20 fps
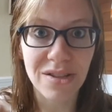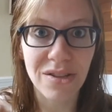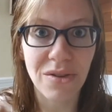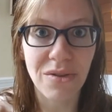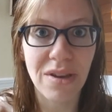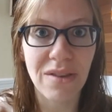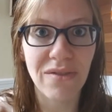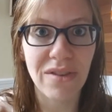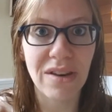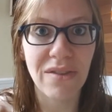So
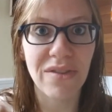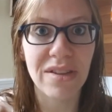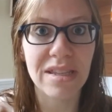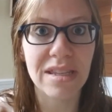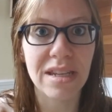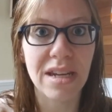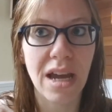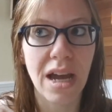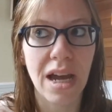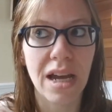even if
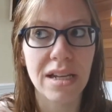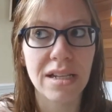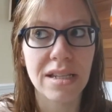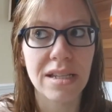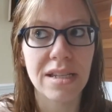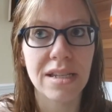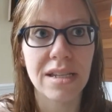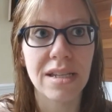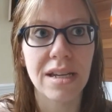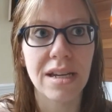it's not
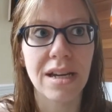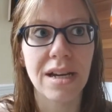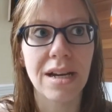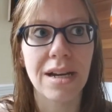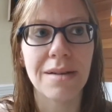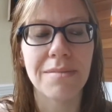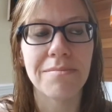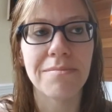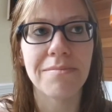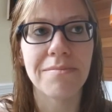
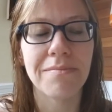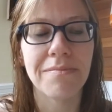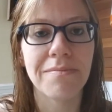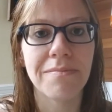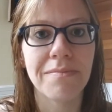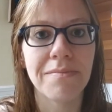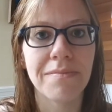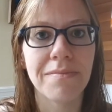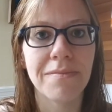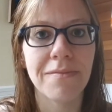
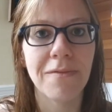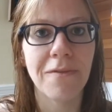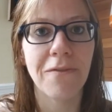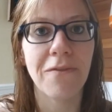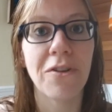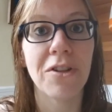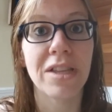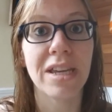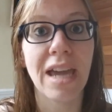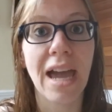
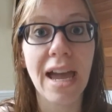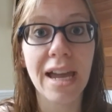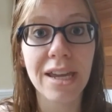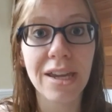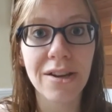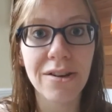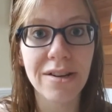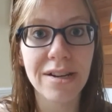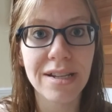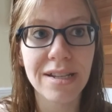fully
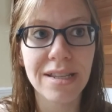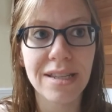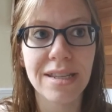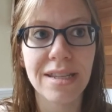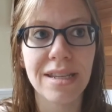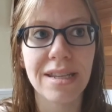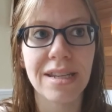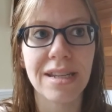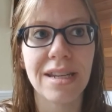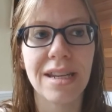
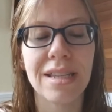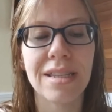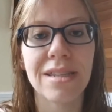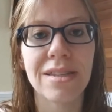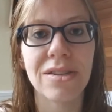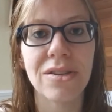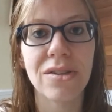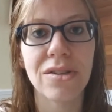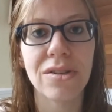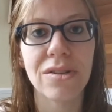accurate, it
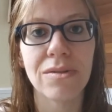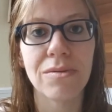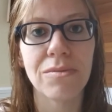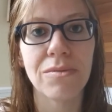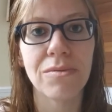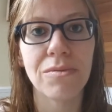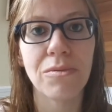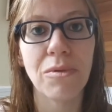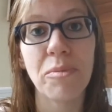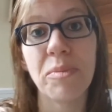
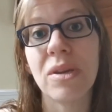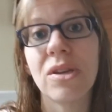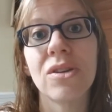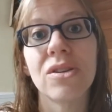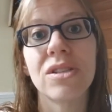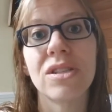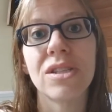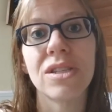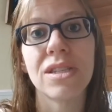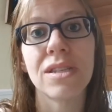still will be
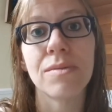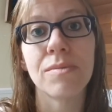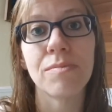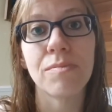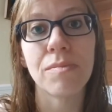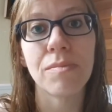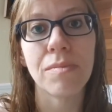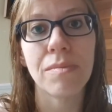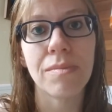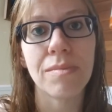good to
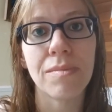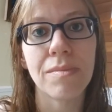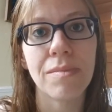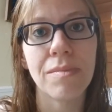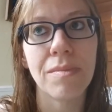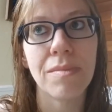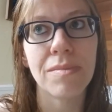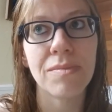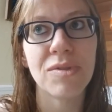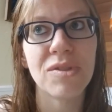
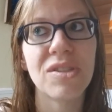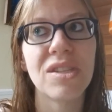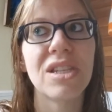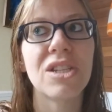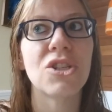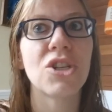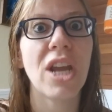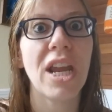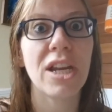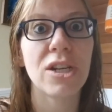see
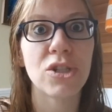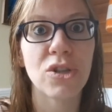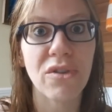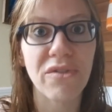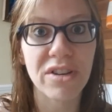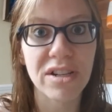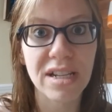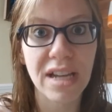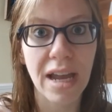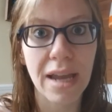change
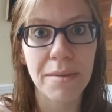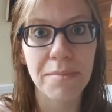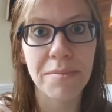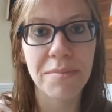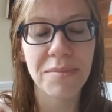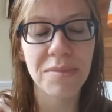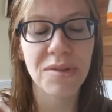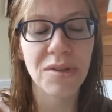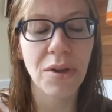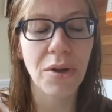over time.
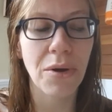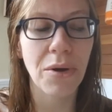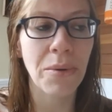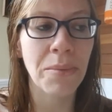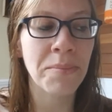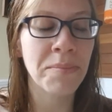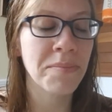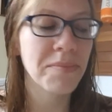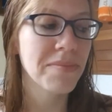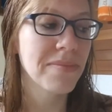
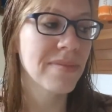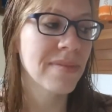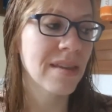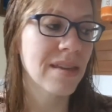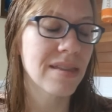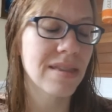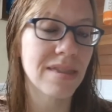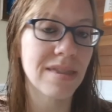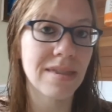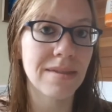So
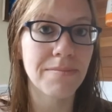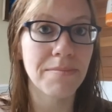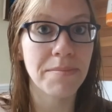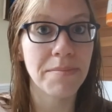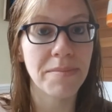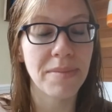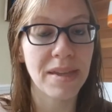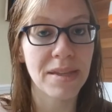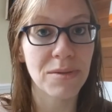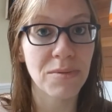
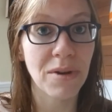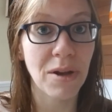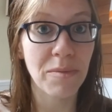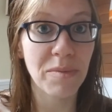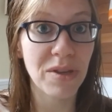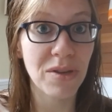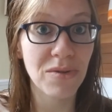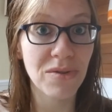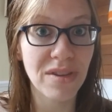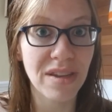that's what I'll
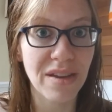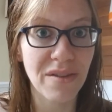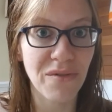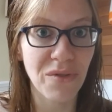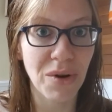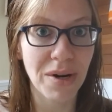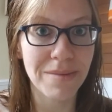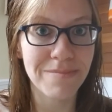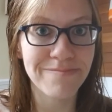be using it for.